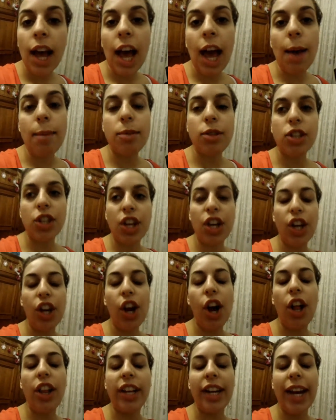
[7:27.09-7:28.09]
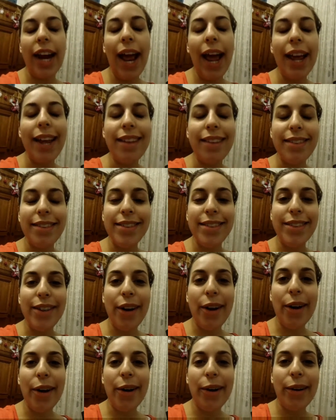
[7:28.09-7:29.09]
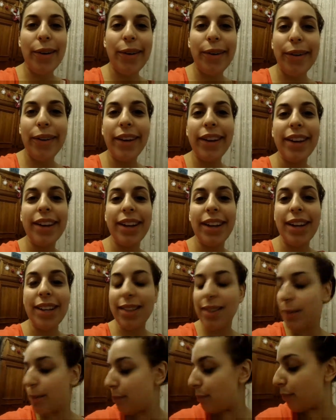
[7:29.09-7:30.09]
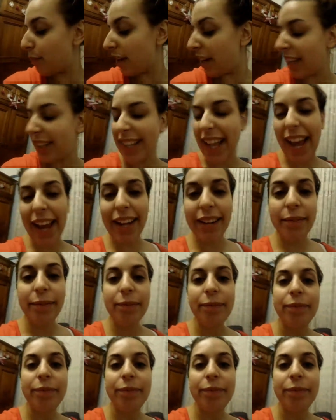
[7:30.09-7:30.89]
I'm just going to call it a night so it's pretty late.